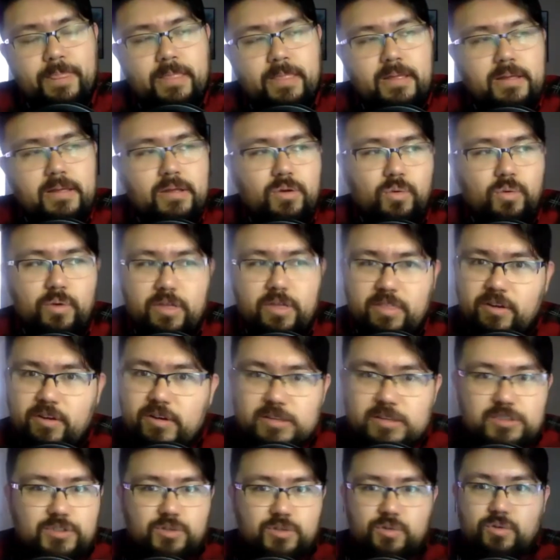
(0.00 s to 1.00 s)
whether I it's
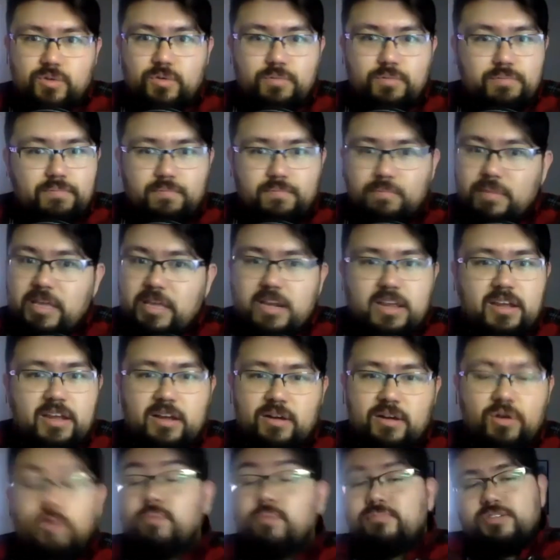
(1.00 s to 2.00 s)
saw... media
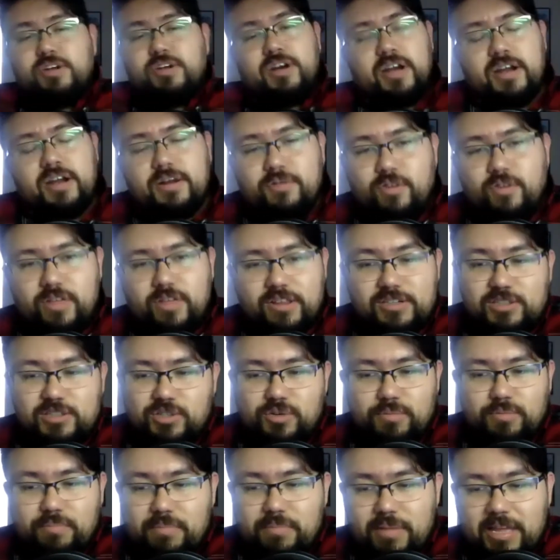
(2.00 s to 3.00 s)
oh i'm sorry whether no, no,
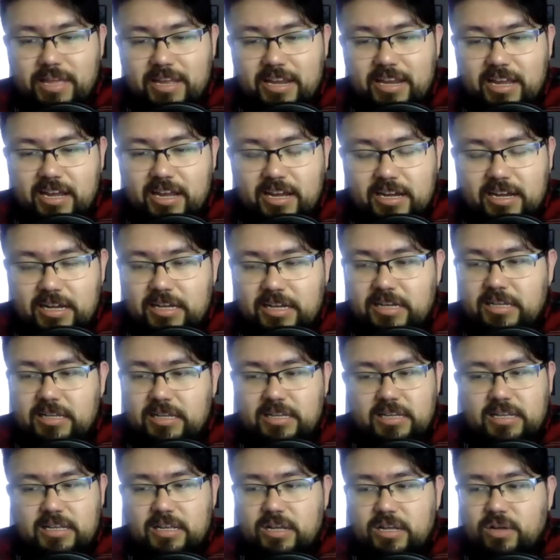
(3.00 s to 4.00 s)
go ahead i'm media, sorry
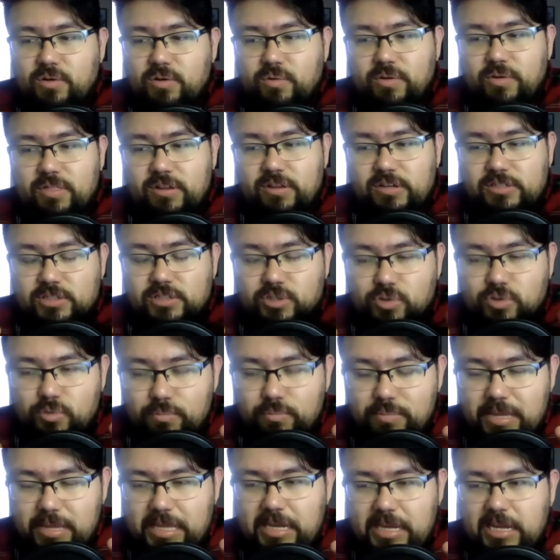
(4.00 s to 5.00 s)
whether it's through
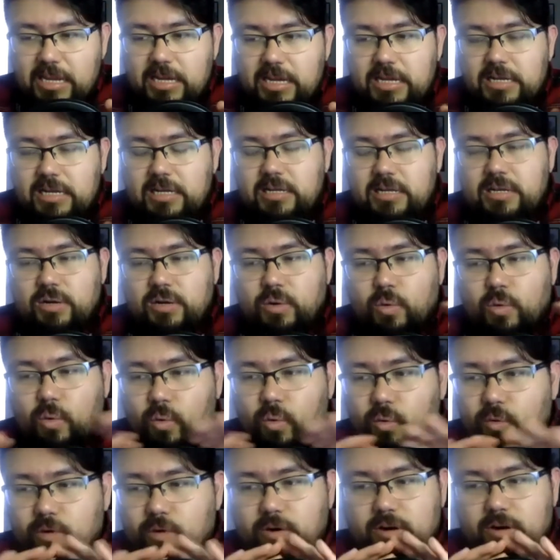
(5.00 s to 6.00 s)
media
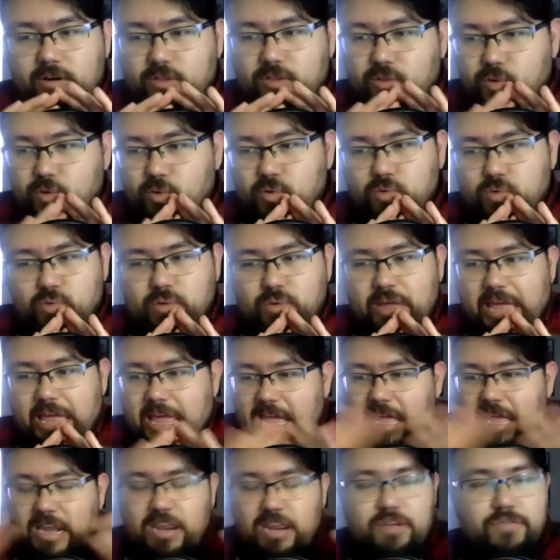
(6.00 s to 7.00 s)
or through
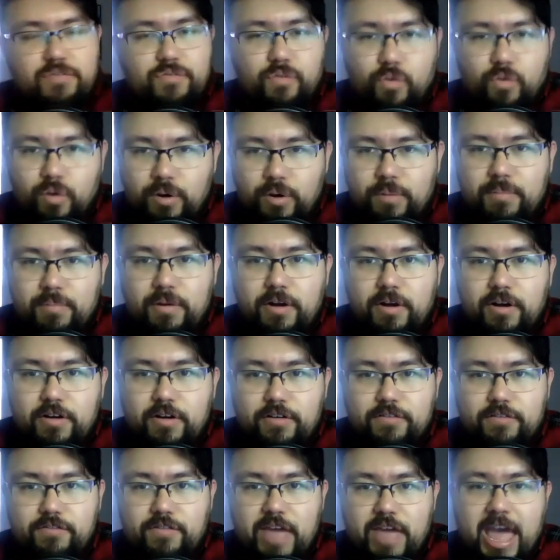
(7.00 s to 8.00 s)
any form
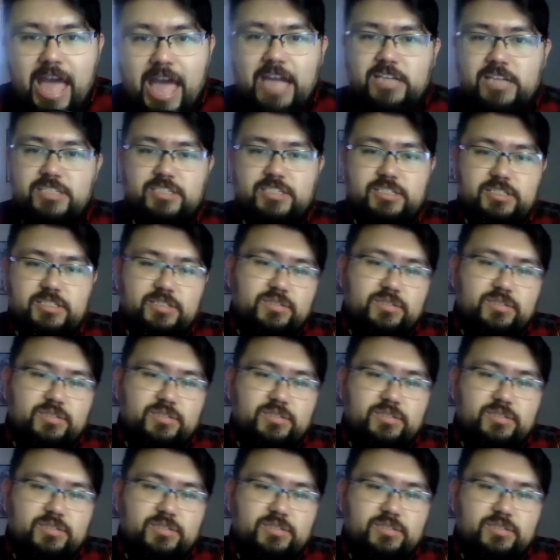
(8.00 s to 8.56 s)
of action